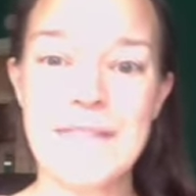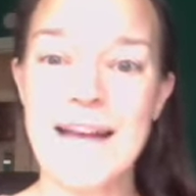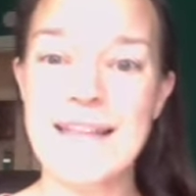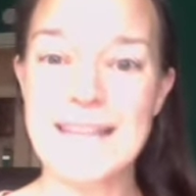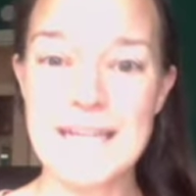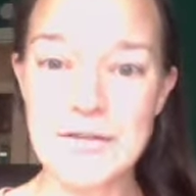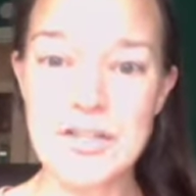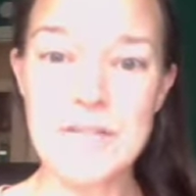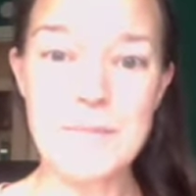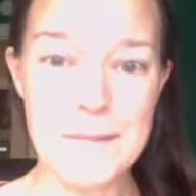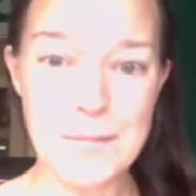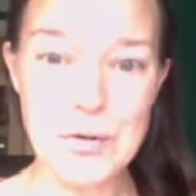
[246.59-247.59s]
I think it was just
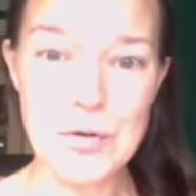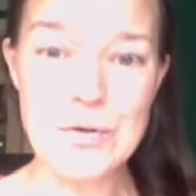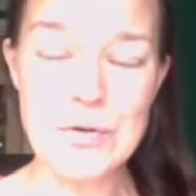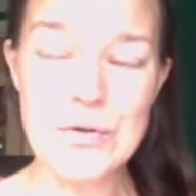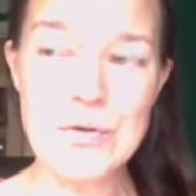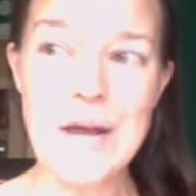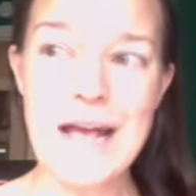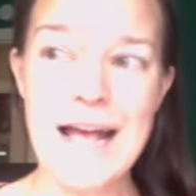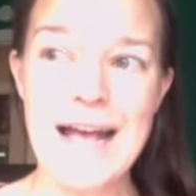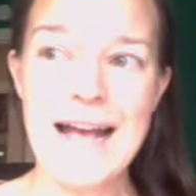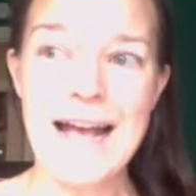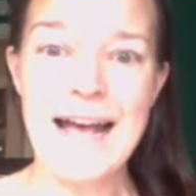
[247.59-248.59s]
people who
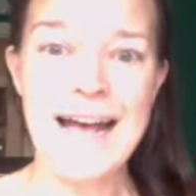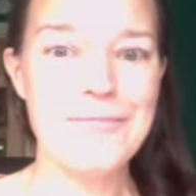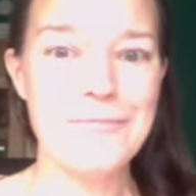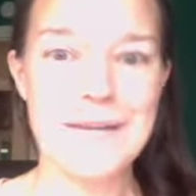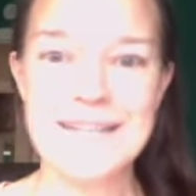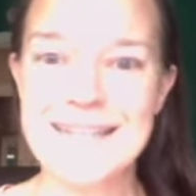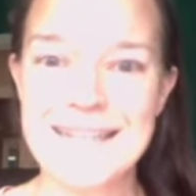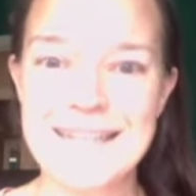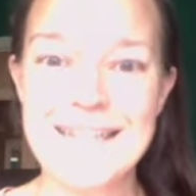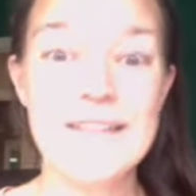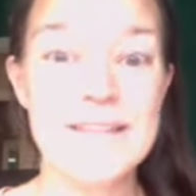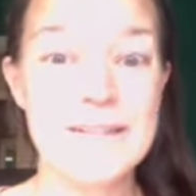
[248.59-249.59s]
had
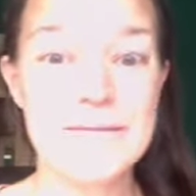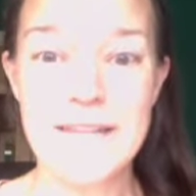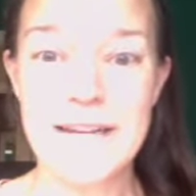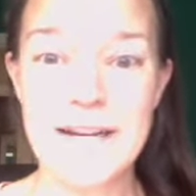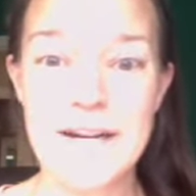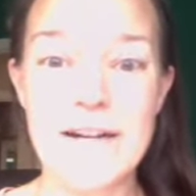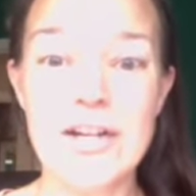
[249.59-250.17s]
rented, lived there.